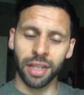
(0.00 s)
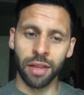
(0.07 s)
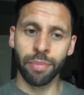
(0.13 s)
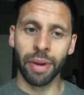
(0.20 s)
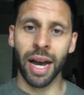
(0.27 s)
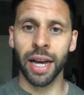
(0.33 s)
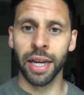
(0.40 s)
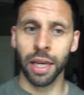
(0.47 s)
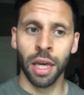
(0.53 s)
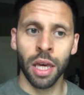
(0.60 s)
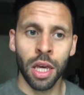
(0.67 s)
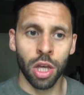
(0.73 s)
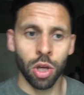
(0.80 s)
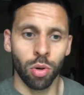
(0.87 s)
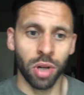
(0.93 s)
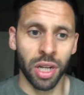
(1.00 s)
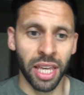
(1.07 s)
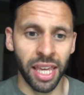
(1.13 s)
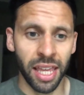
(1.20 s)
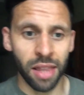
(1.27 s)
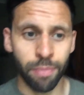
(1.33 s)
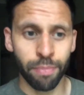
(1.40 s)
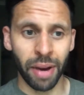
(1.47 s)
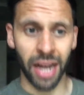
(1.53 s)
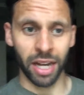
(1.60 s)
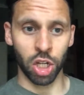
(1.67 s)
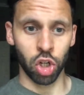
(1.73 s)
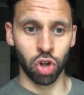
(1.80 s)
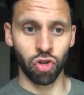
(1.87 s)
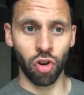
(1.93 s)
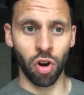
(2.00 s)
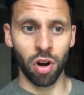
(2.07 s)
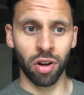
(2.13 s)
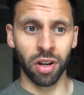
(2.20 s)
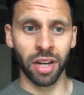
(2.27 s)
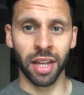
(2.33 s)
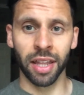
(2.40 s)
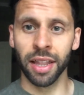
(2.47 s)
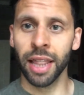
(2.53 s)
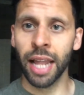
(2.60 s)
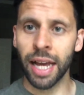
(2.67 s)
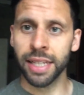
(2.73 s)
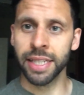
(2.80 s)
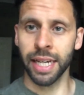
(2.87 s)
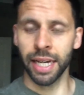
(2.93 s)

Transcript: of the back. You want to keep the back strong, lats